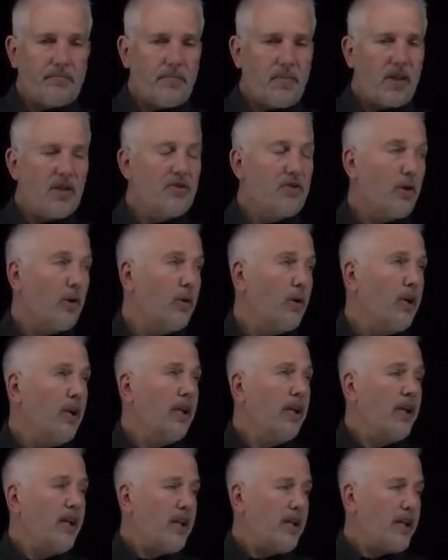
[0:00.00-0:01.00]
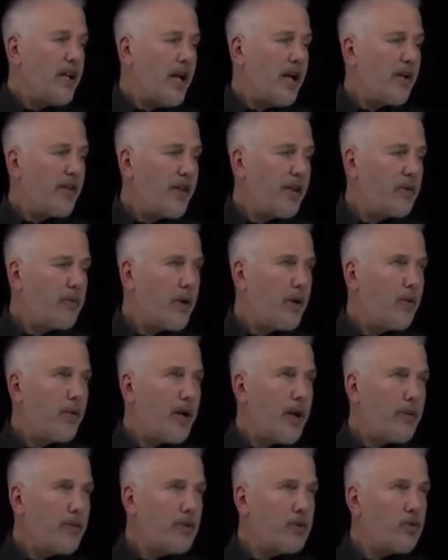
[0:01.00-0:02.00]
So now think about what
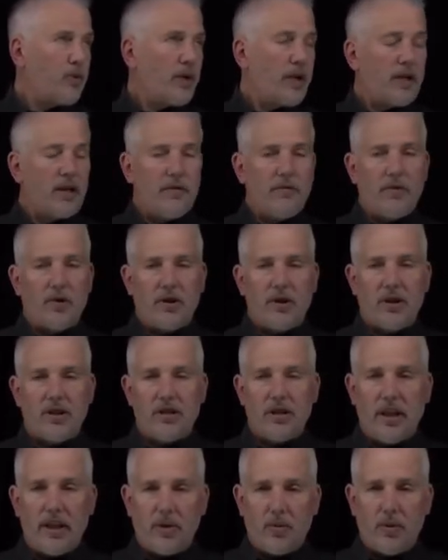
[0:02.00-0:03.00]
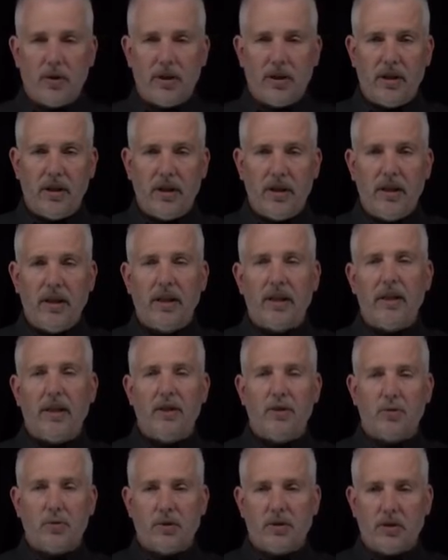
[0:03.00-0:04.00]
happens when I convert this liquid
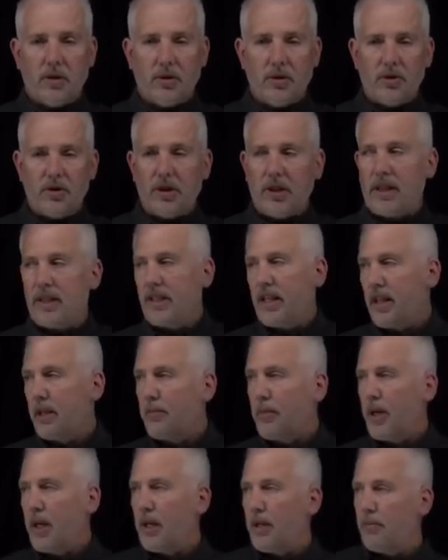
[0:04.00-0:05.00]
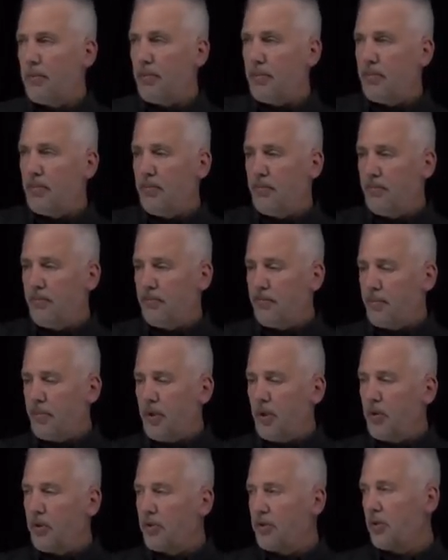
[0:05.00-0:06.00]
into a solution. I take my
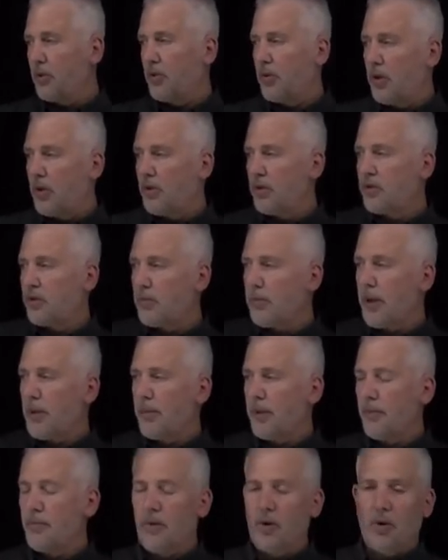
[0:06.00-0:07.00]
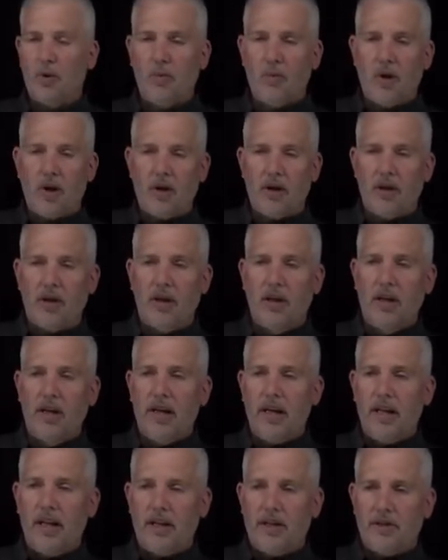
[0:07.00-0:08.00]
pure sucrose or maybe pure water
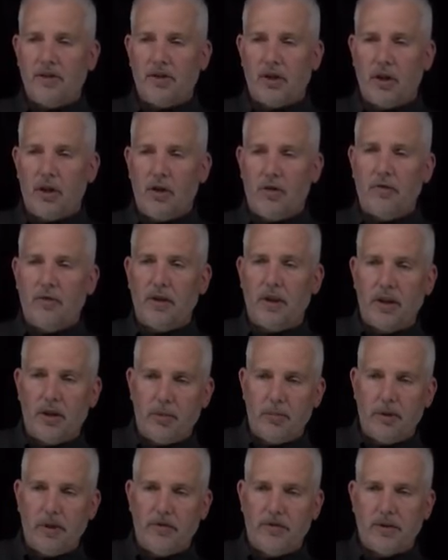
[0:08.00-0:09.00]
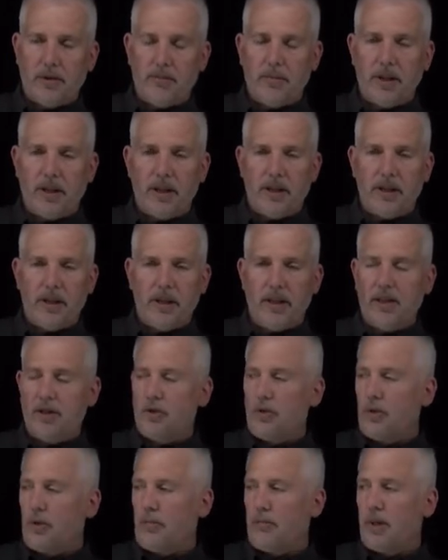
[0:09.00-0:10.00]
and dissolve a little bit of something
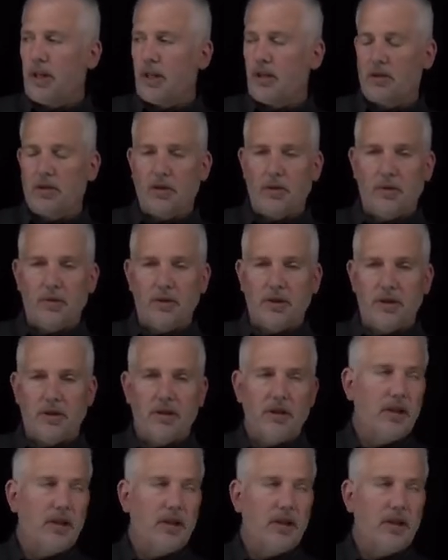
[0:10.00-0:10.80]
into it, make a solution.